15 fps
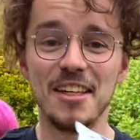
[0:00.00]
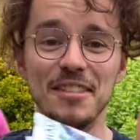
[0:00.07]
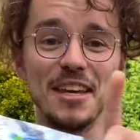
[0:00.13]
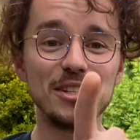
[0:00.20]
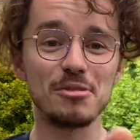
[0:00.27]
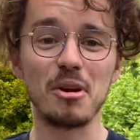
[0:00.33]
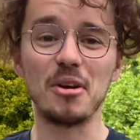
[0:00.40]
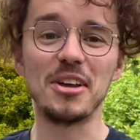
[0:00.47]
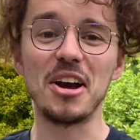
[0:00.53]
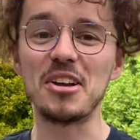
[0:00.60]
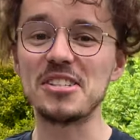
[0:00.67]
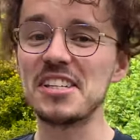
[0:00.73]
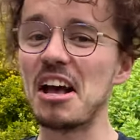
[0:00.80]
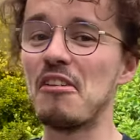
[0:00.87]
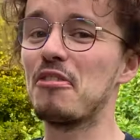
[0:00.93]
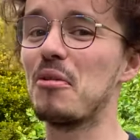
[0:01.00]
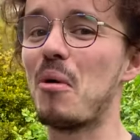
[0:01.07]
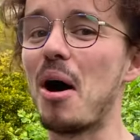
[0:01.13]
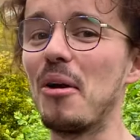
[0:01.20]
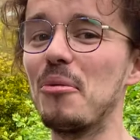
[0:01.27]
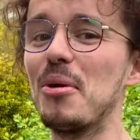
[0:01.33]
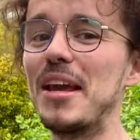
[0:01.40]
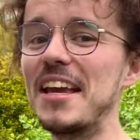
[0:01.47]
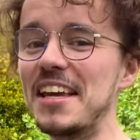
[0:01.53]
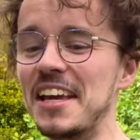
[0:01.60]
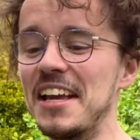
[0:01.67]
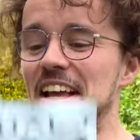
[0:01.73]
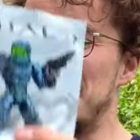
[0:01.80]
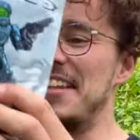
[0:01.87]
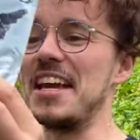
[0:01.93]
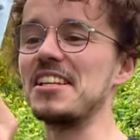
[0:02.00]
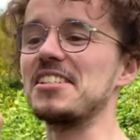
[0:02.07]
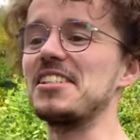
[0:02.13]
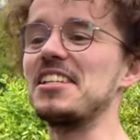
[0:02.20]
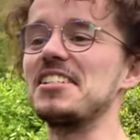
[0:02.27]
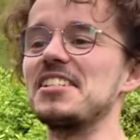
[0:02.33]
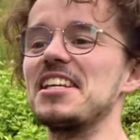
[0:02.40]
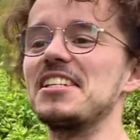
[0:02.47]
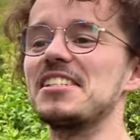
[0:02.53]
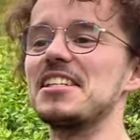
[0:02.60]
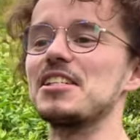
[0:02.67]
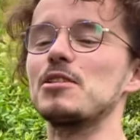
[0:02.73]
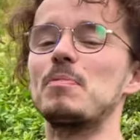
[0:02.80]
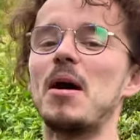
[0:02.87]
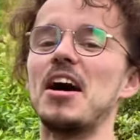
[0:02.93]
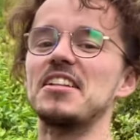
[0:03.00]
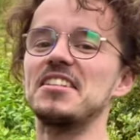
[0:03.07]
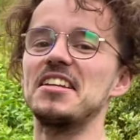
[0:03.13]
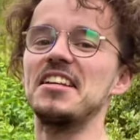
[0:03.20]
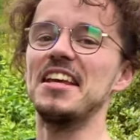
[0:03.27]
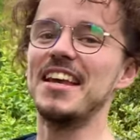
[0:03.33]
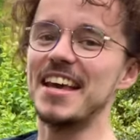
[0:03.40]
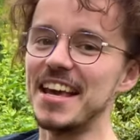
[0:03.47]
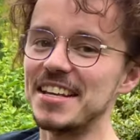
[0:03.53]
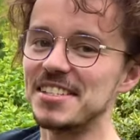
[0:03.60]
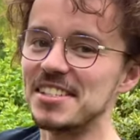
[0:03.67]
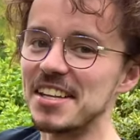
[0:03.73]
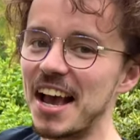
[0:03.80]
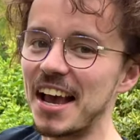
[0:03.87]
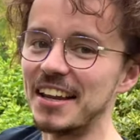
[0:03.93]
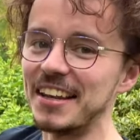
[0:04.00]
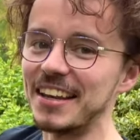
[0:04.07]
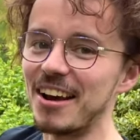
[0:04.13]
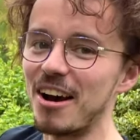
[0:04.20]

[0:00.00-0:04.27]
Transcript: These are only on sale for one week. The S D C C Spartan is signing